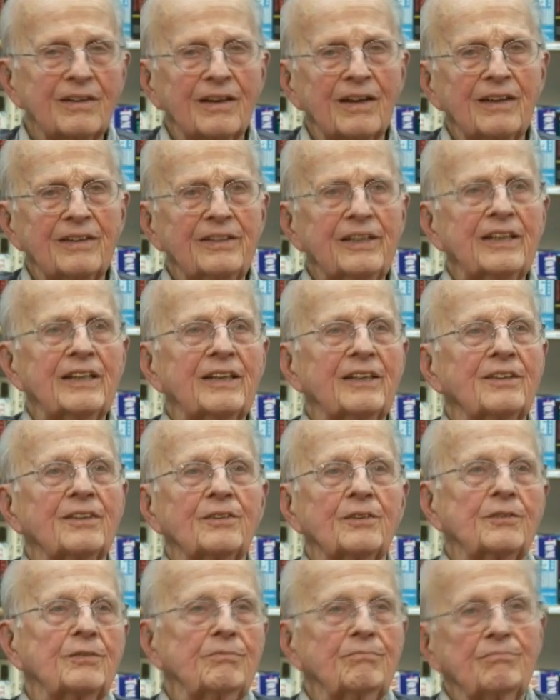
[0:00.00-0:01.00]
I needed
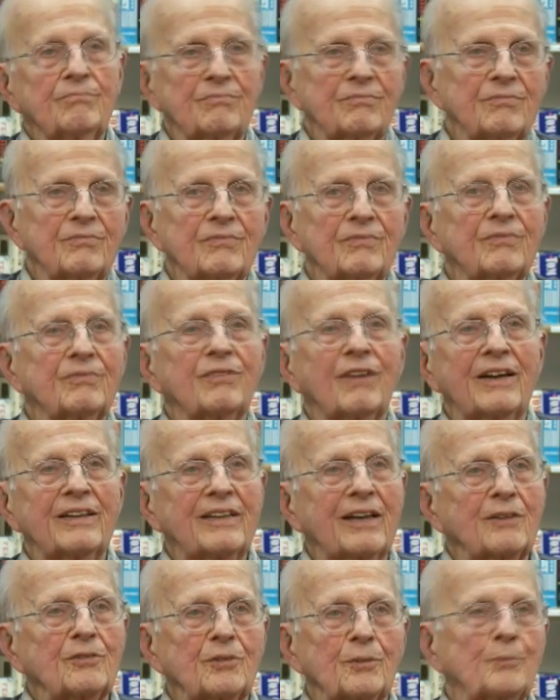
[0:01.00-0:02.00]
to
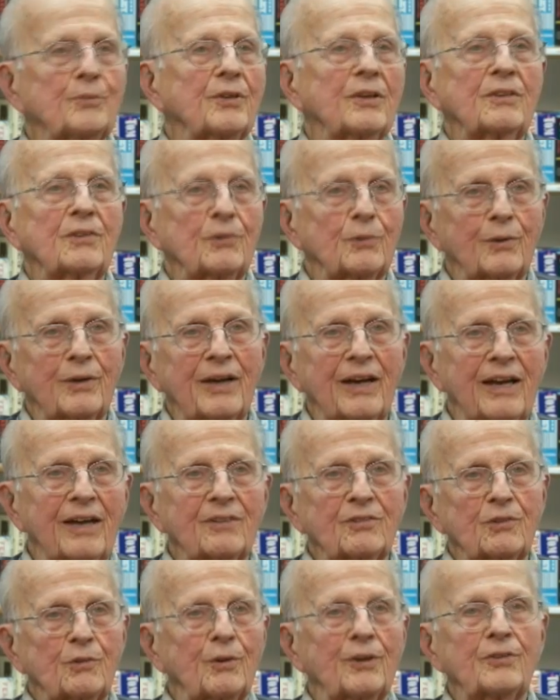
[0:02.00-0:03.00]
find out some things, so I
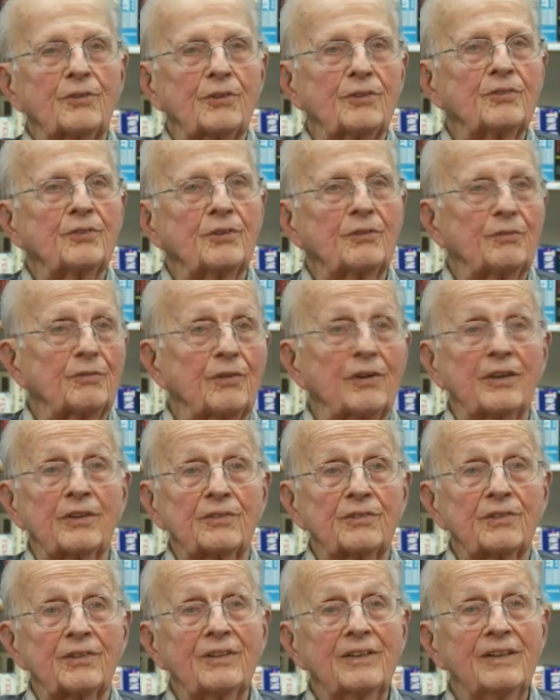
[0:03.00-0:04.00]
asked questions in
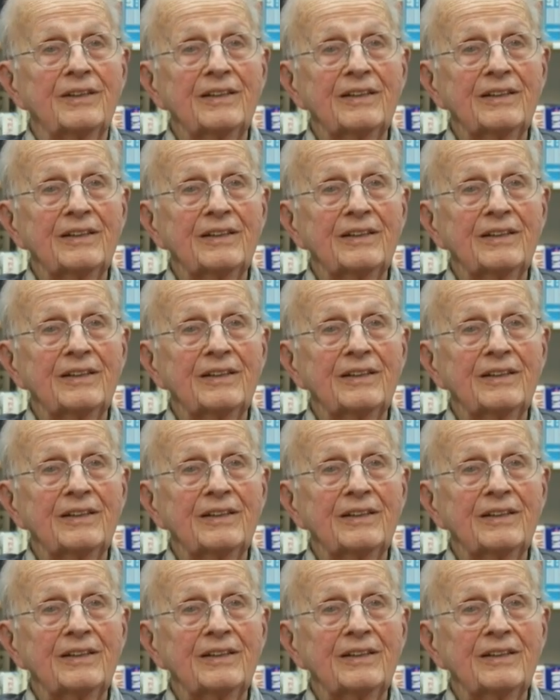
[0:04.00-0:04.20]
French.